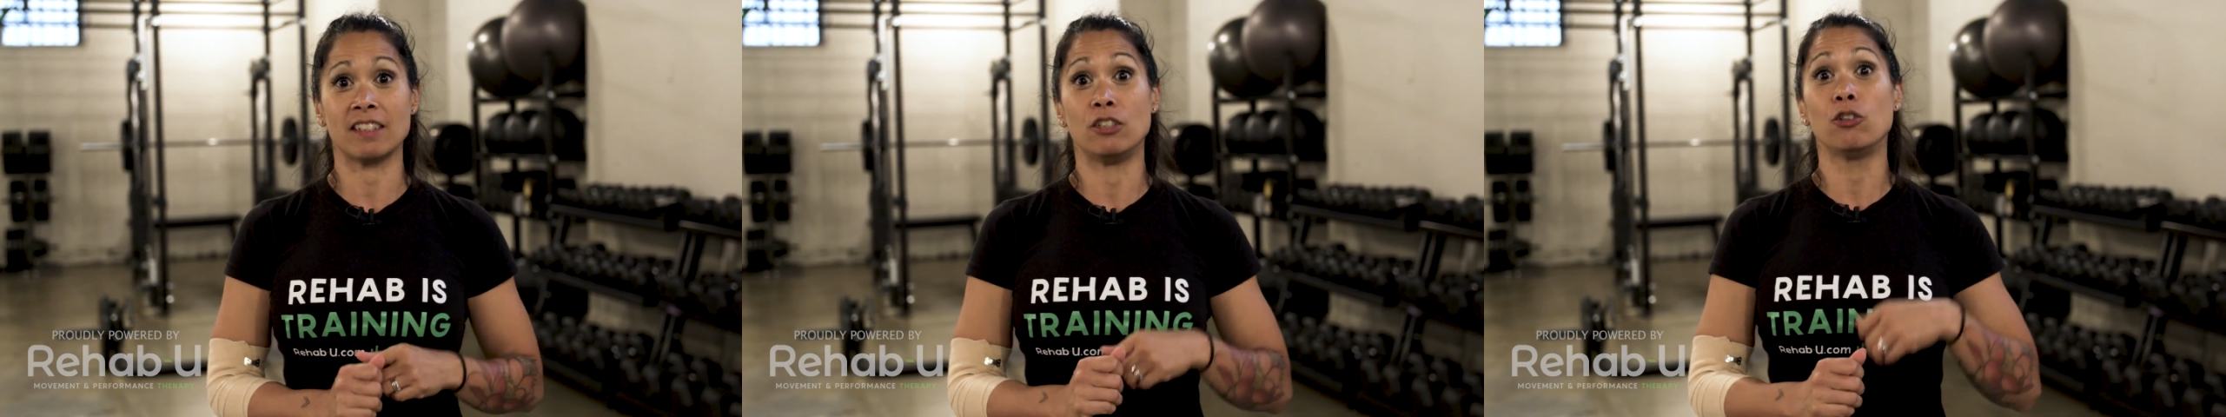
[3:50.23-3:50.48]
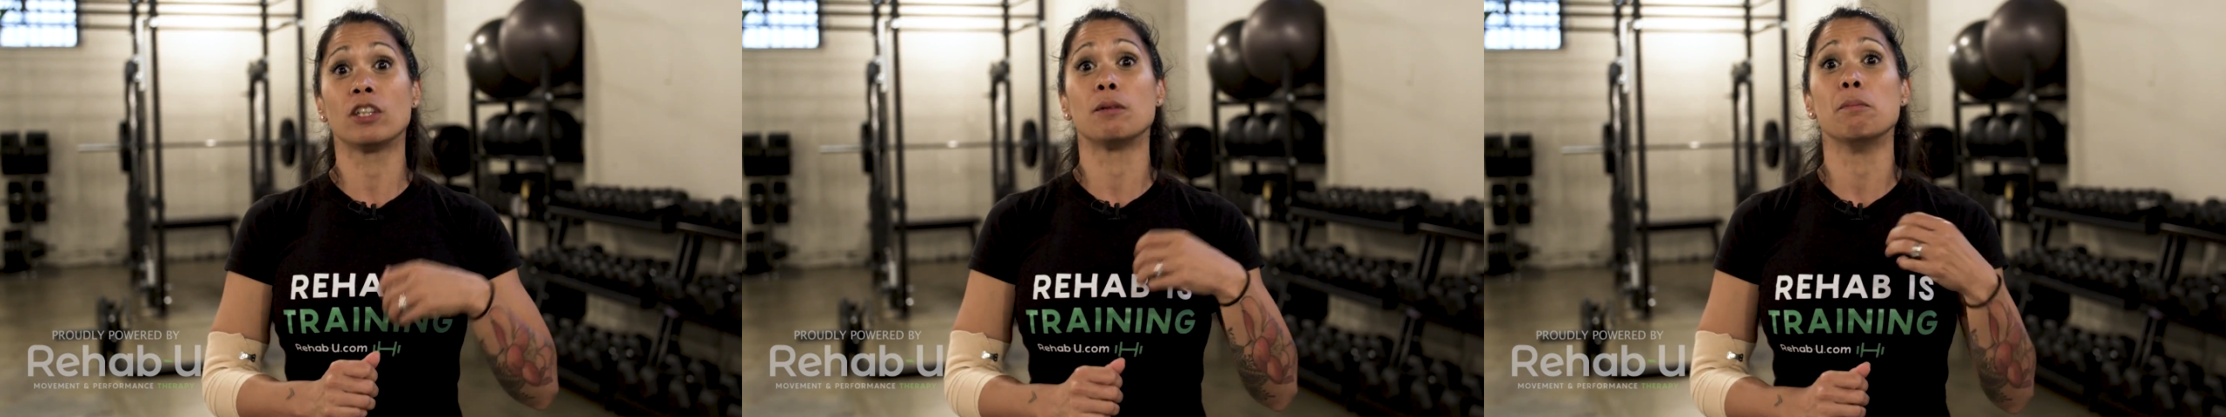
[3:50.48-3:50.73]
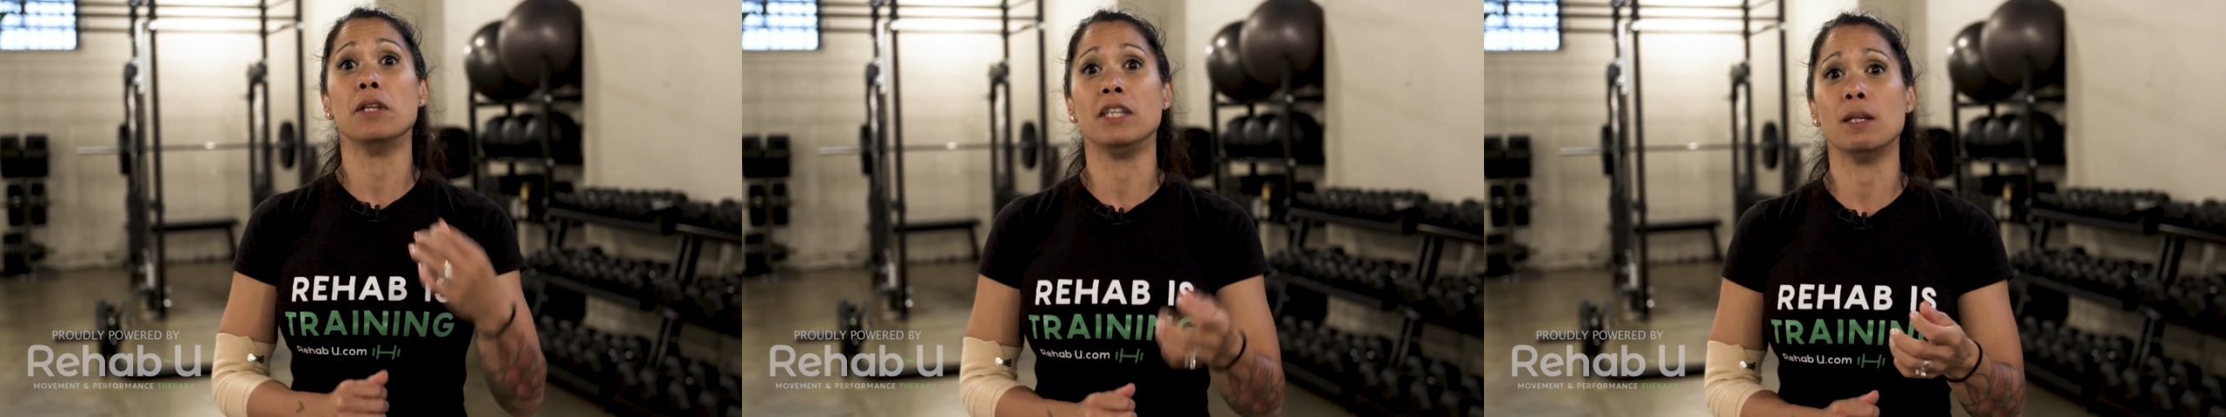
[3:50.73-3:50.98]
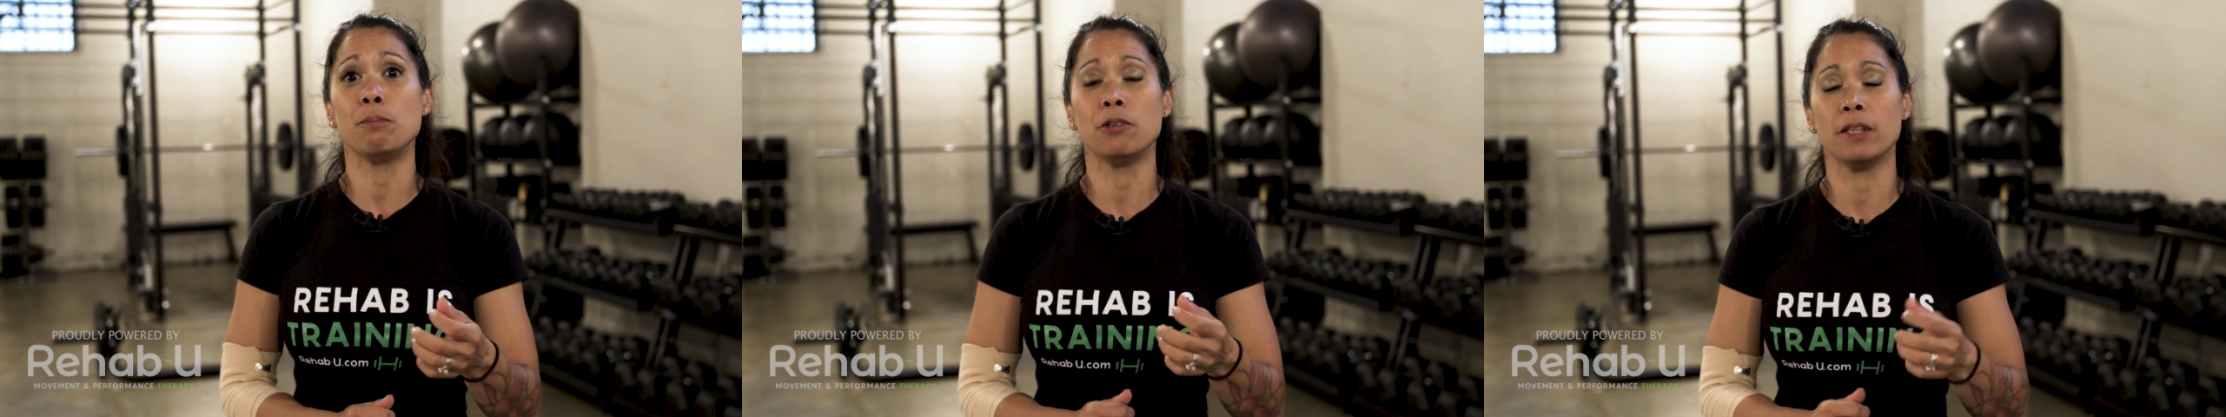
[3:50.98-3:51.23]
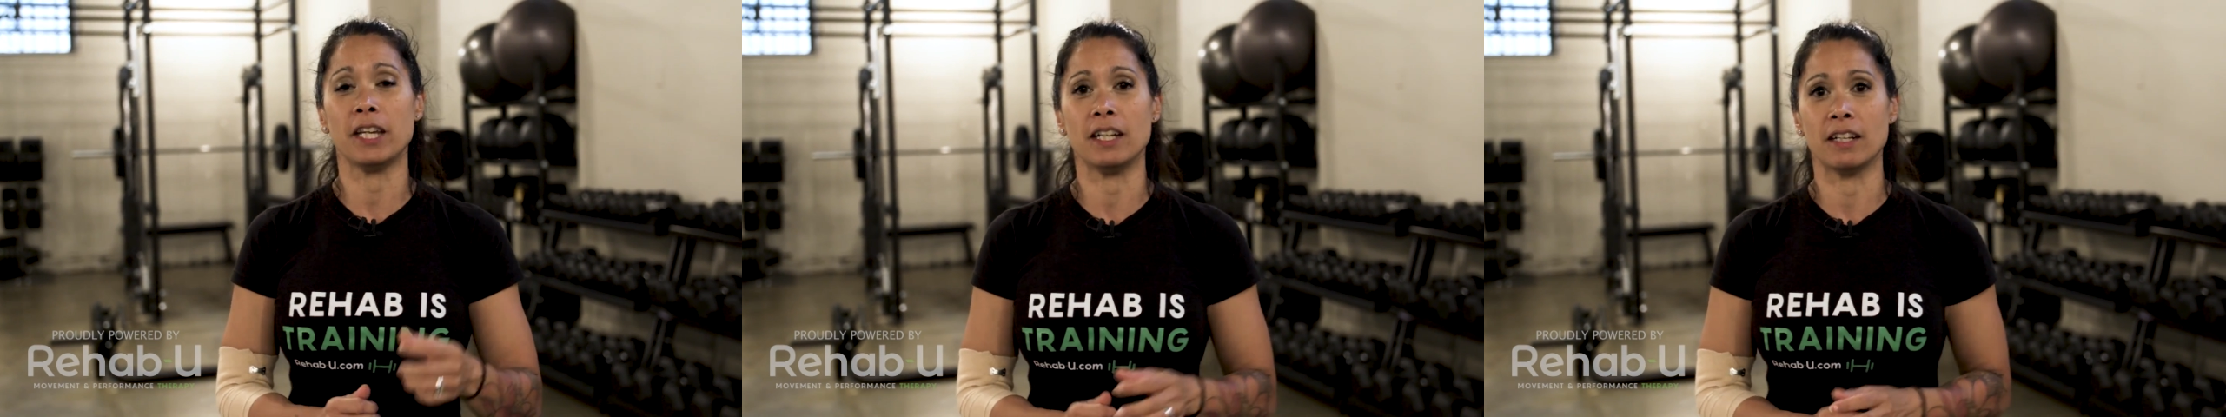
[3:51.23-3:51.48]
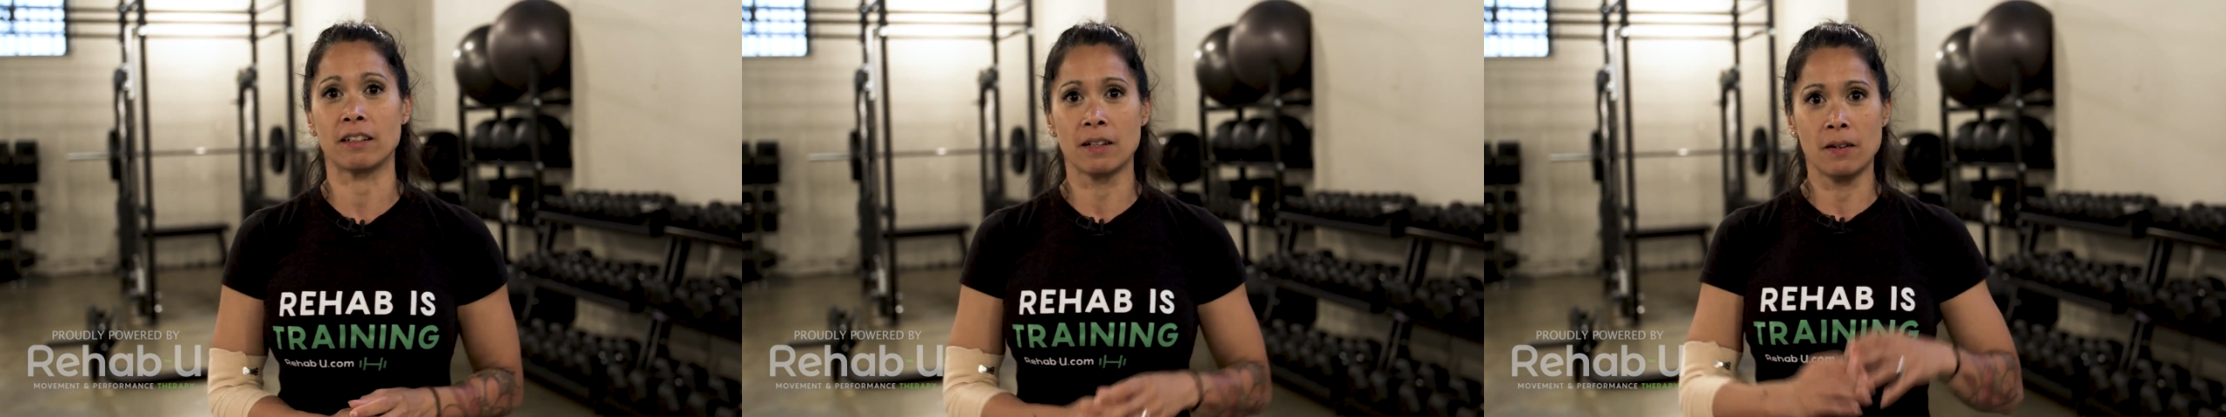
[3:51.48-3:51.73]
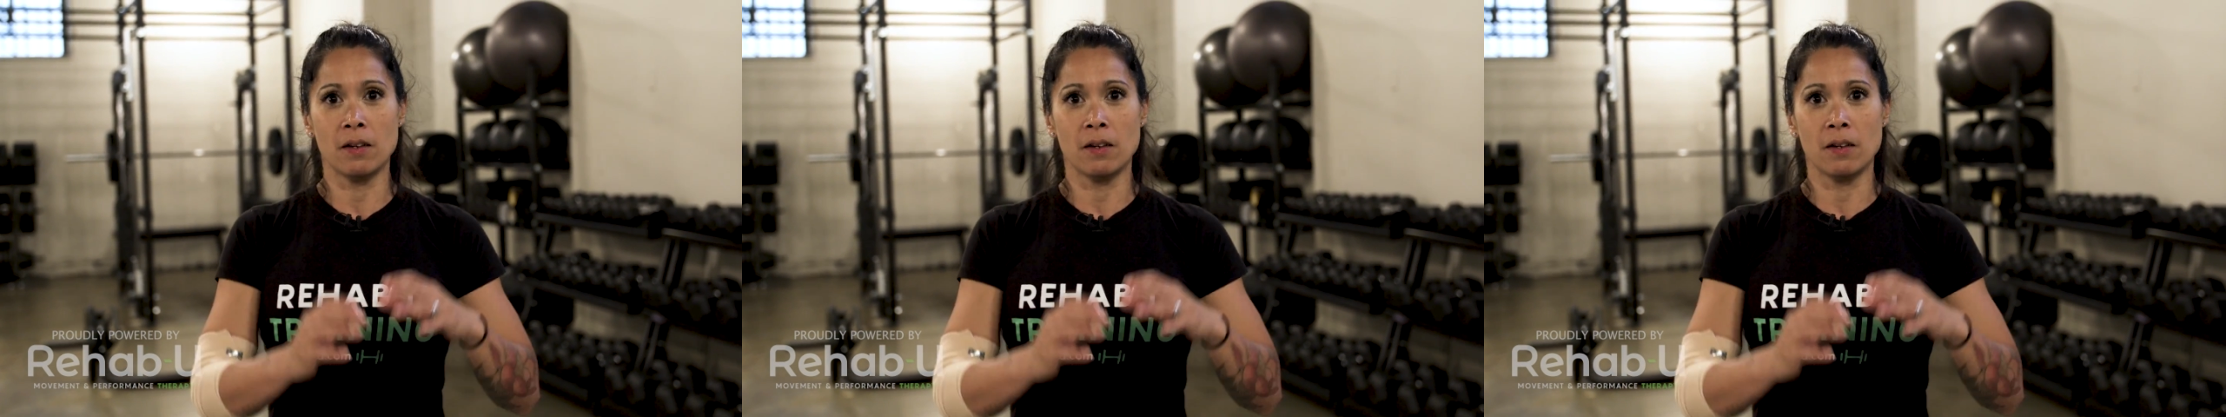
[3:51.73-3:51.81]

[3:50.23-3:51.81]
and you can manipulate it